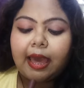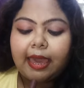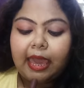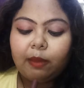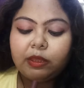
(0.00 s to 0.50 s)

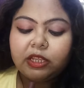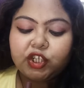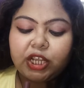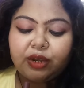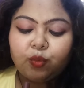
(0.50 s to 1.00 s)
I am in
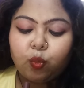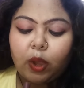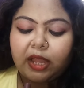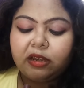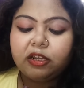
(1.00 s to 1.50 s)
the shade 1,
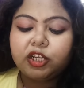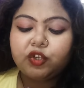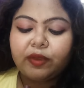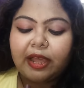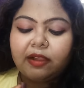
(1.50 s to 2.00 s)

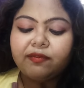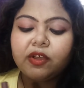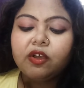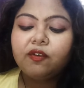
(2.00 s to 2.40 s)
12,